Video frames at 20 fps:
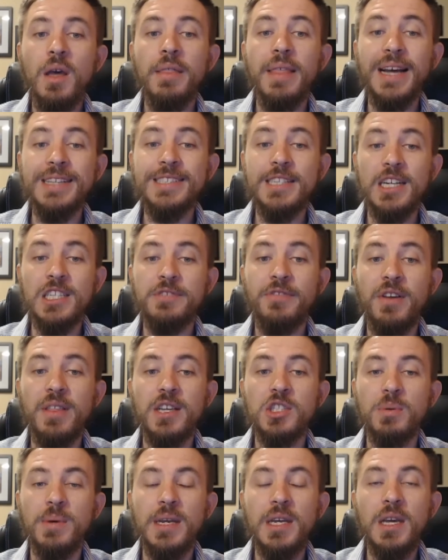That's us for
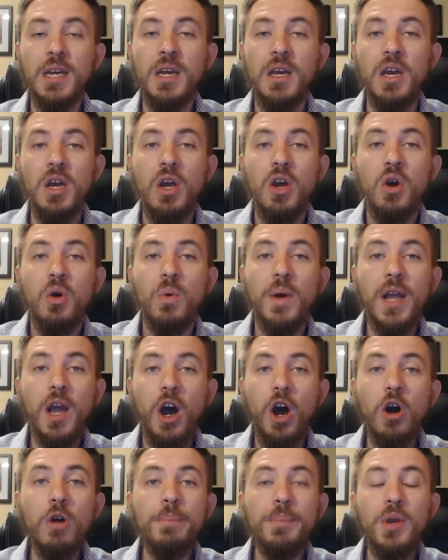this week. We
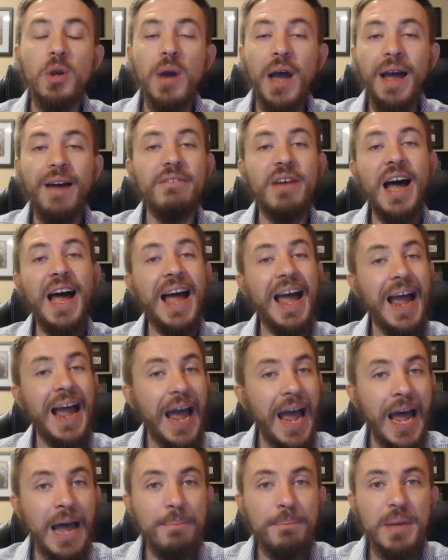hope you have a
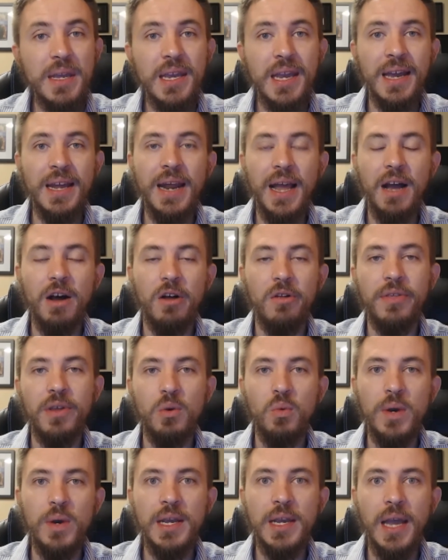happy and
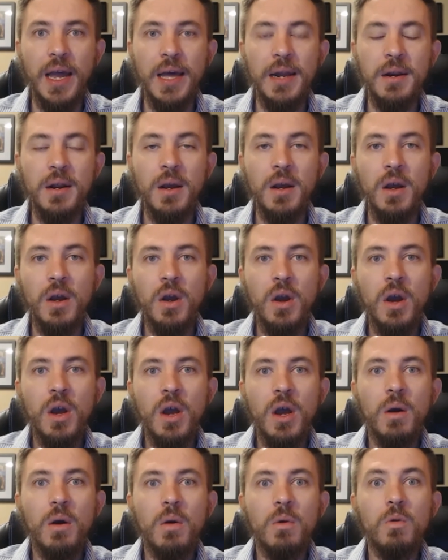healthy weekend.
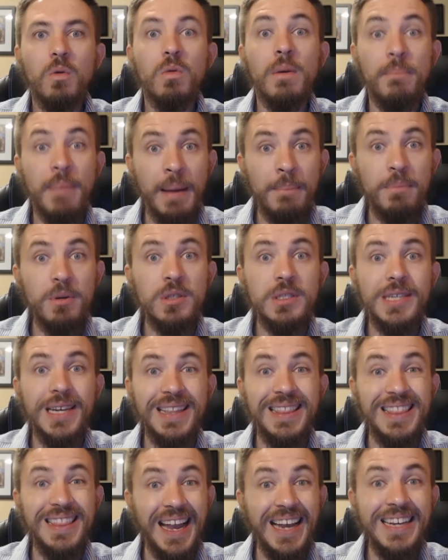Remember
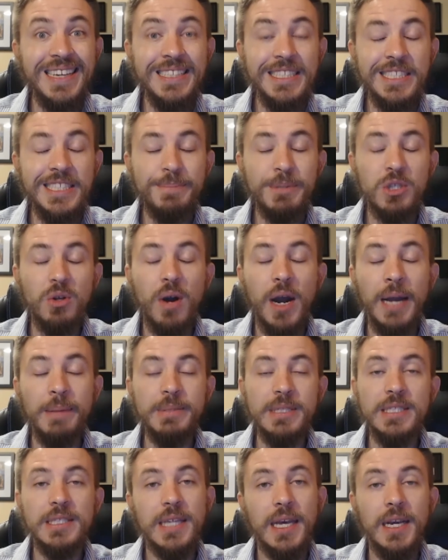to like and
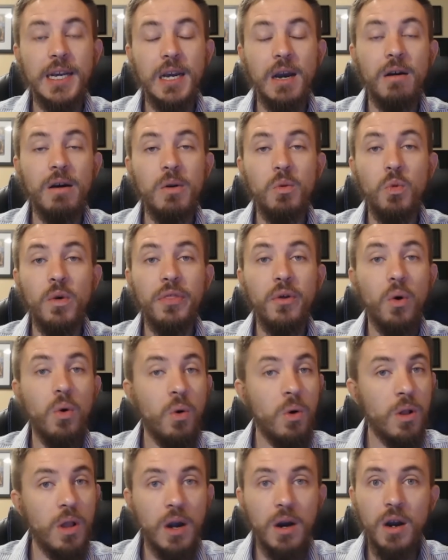subscribe to stay current with
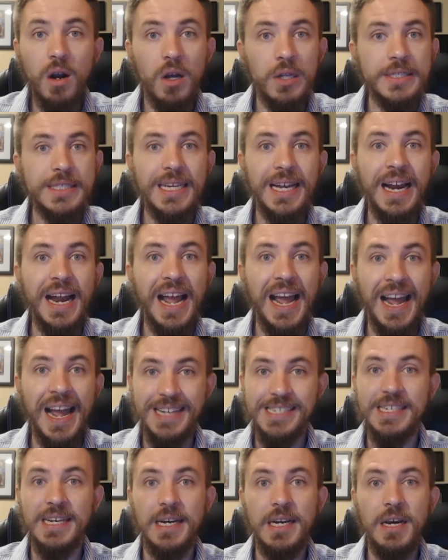all our content
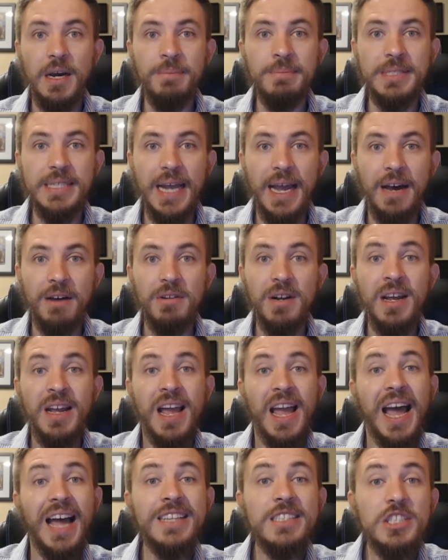as it comes out,
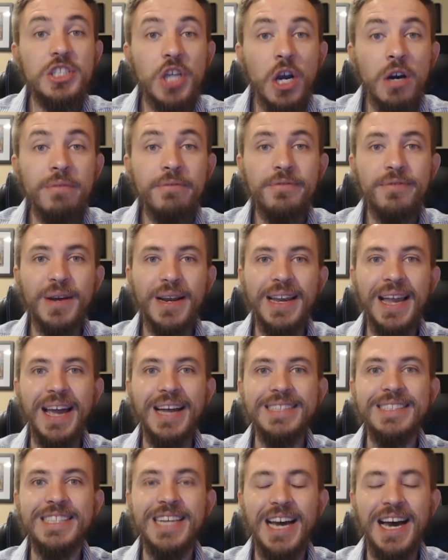and don't
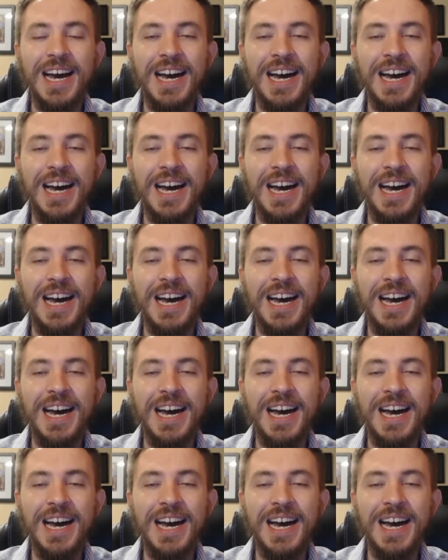forget to